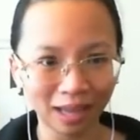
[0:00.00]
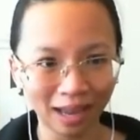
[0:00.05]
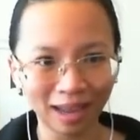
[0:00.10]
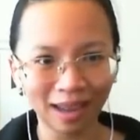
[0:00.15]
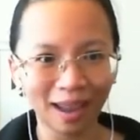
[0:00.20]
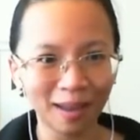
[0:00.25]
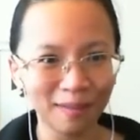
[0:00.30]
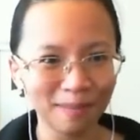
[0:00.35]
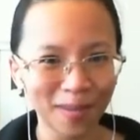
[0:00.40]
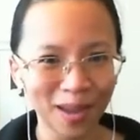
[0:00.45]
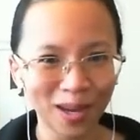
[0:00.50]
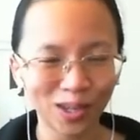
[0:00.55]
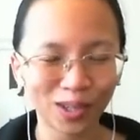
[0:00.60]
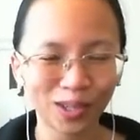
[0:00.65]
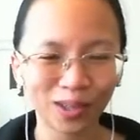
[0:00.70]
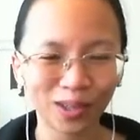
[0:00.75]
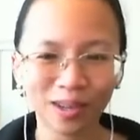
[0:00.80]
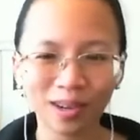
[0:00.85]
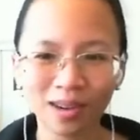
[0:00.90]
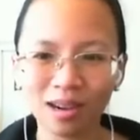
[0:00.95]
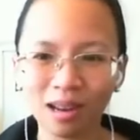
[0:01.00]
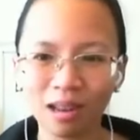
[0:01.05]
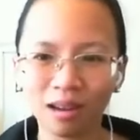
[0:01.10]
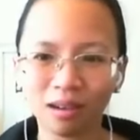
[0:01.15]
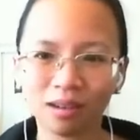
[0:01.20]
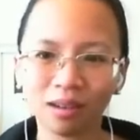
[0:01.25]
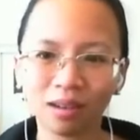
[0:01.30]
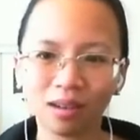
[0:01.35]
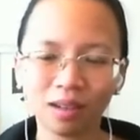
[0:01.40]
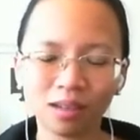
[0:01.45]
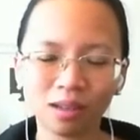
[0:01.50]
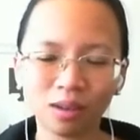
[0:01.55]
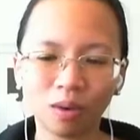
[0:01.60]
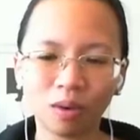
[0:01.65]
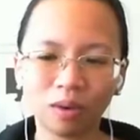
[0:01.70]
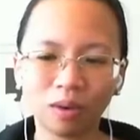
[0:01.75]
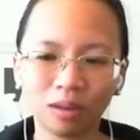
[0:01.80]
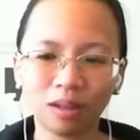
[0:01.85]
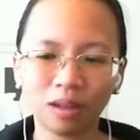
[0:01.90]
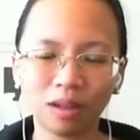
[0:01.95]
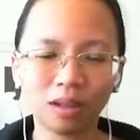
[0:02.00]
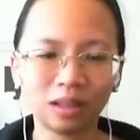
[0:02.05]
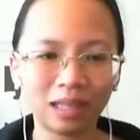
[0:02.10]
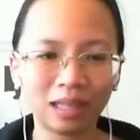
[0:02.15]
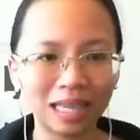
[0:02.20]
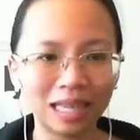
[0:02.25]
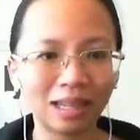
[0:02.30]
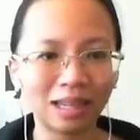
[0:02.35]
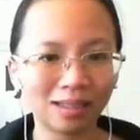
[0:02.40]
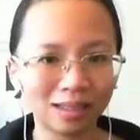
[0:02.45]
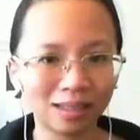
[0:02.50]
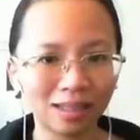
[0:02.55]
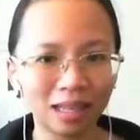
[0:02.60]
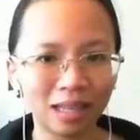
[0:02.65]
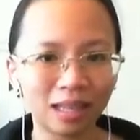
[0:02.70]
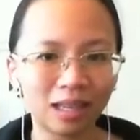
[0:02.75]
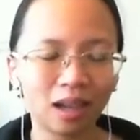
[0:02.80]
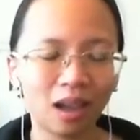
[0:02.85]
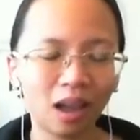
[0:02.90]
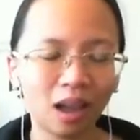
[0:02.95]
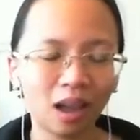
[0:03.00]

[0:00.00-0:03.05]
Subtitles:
I mentioned earlier, is called the TLC